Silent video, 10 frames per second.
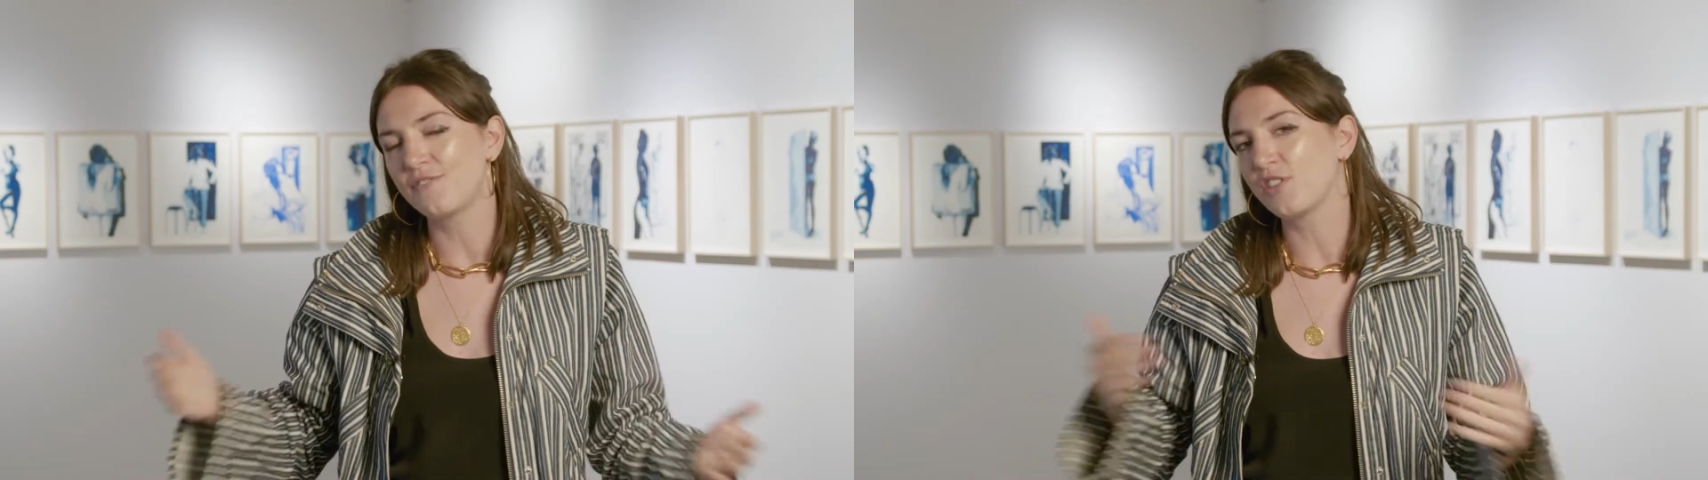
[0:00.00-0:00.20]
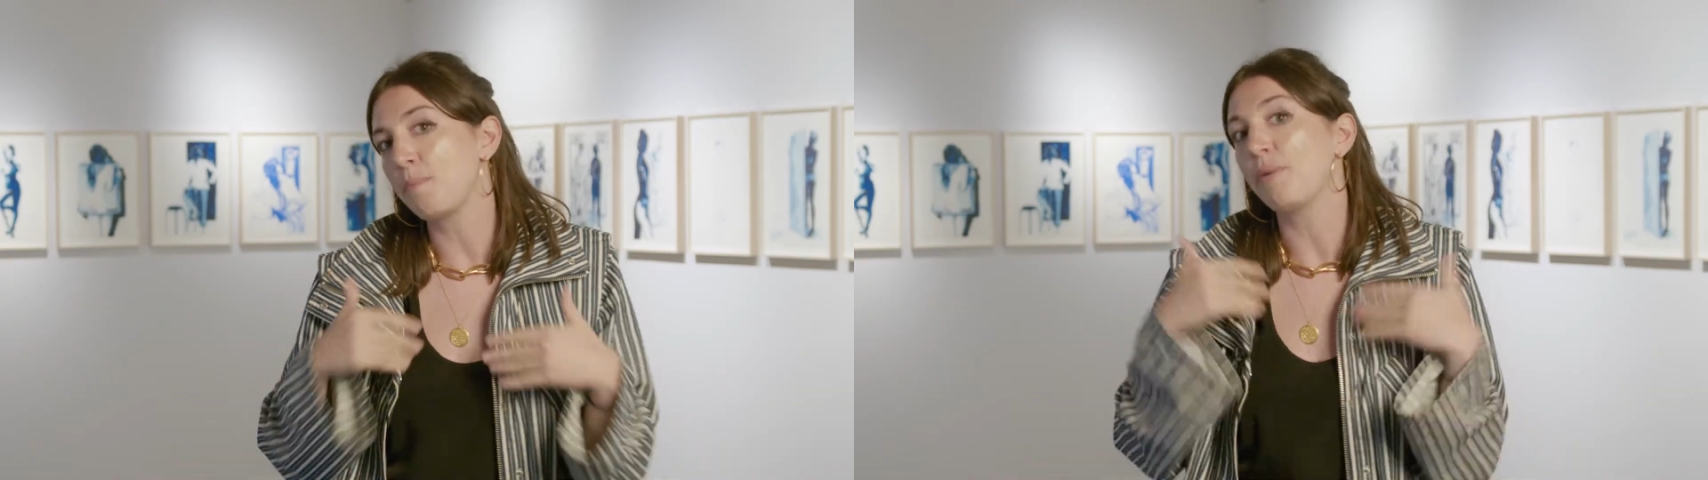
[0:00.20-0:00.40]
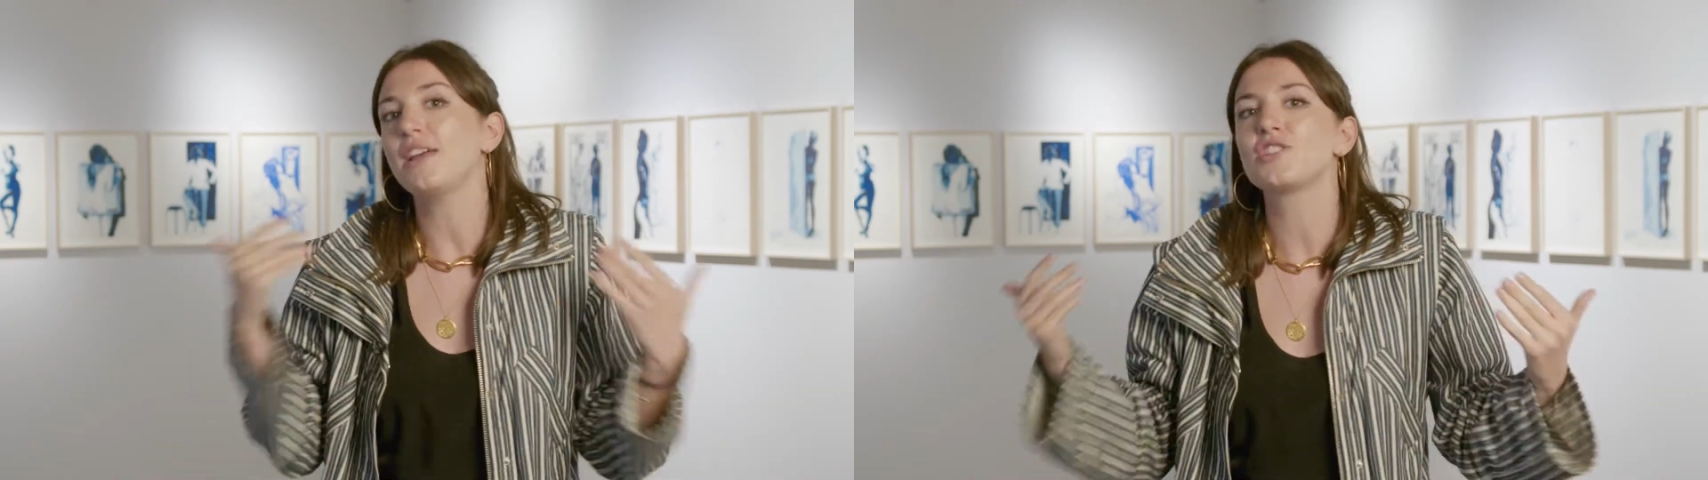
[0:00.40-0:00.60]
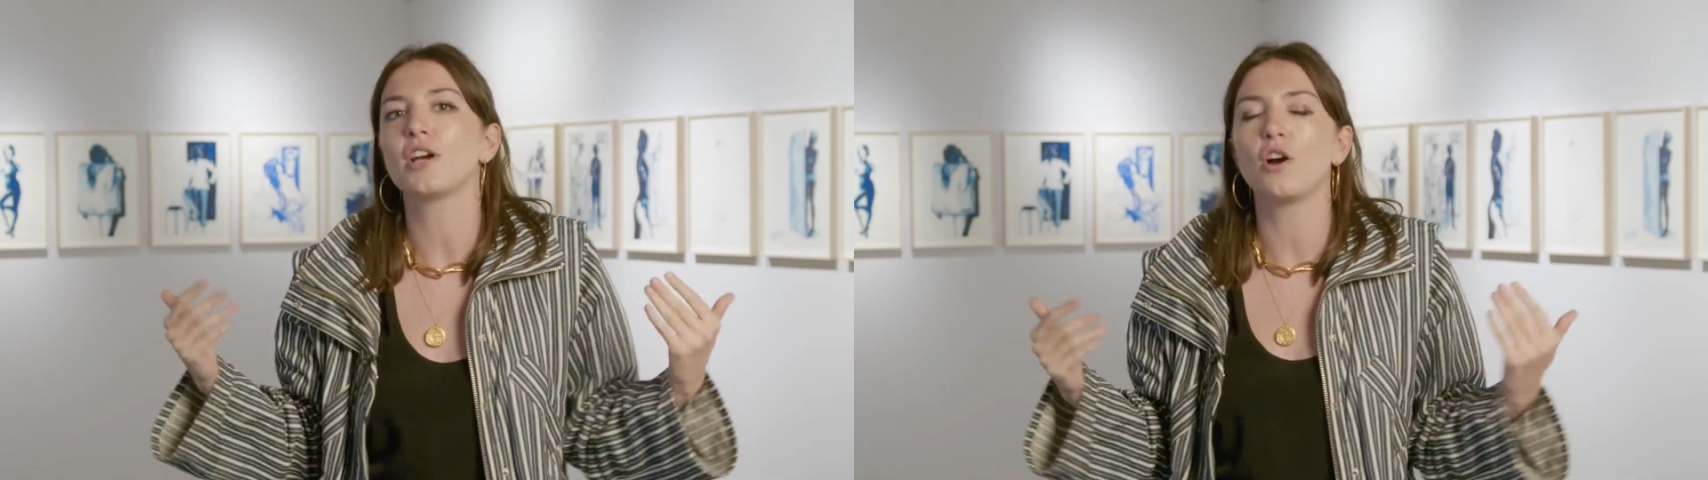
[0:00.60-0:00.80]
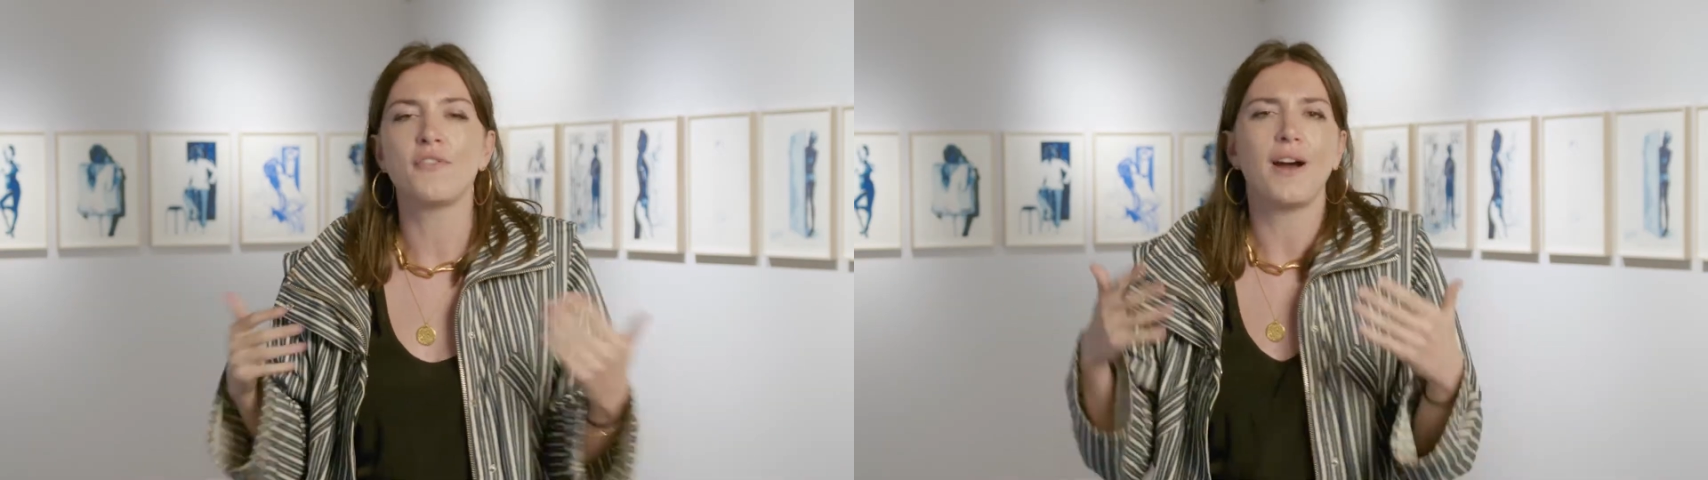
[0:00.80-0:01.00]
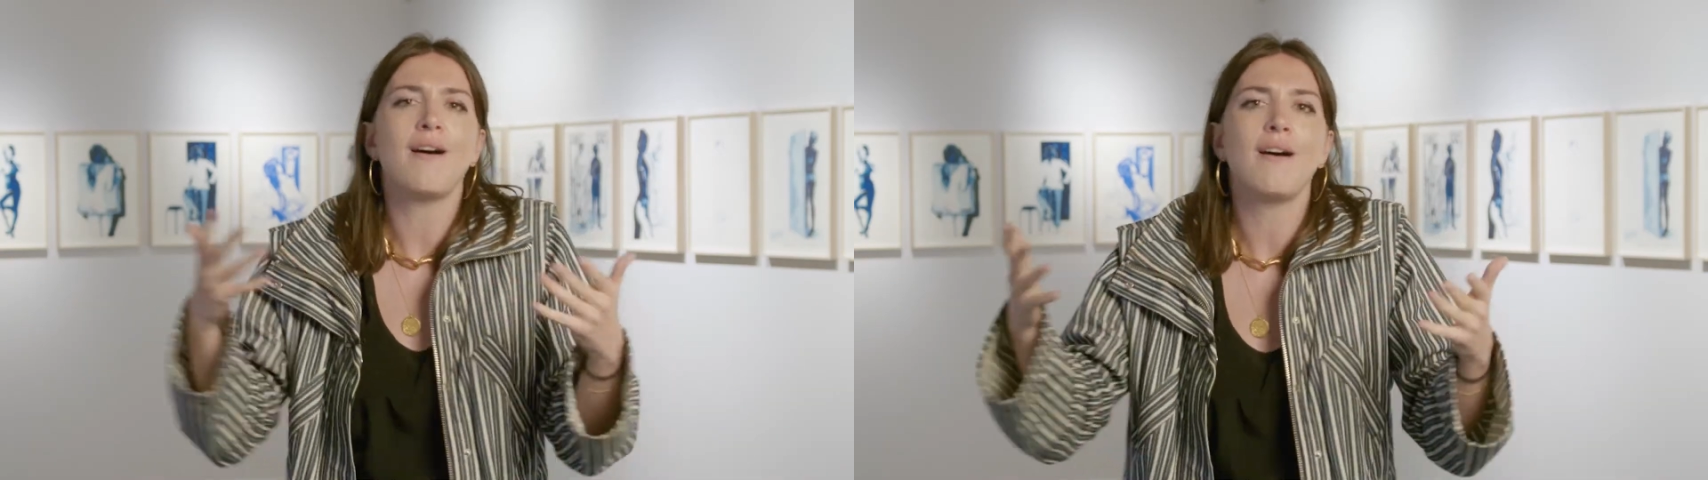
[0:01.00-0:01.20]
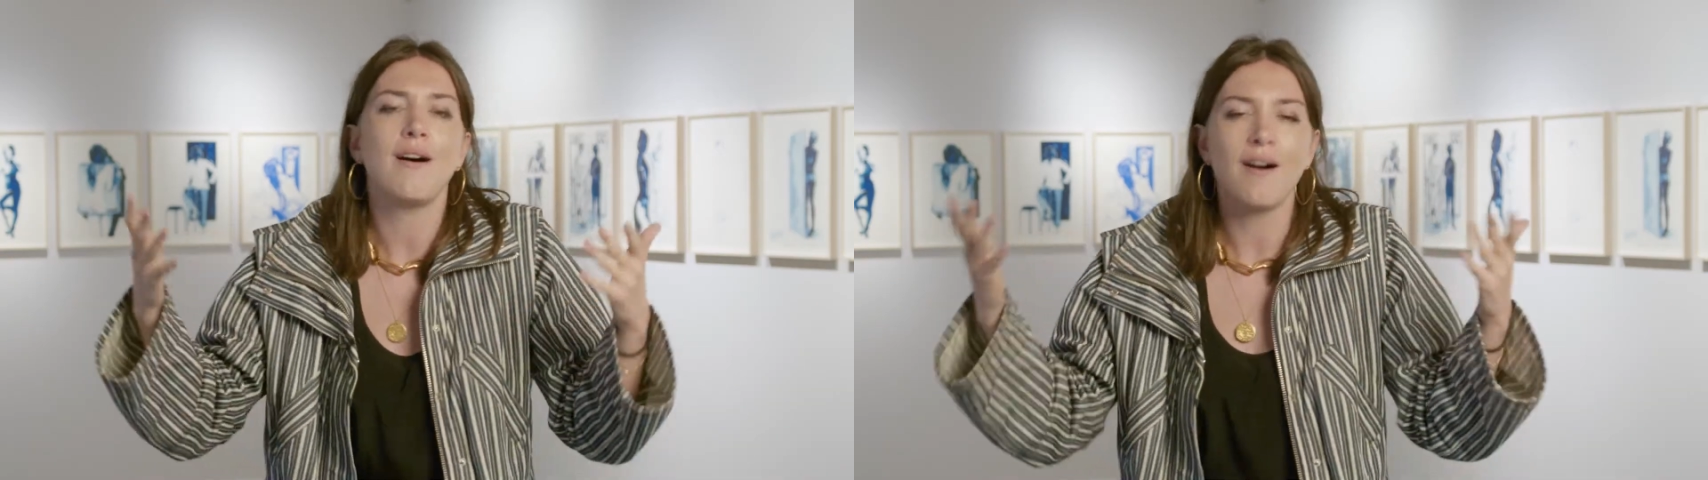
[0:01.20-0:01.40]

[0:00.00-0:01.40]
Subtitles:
for the pleasure of our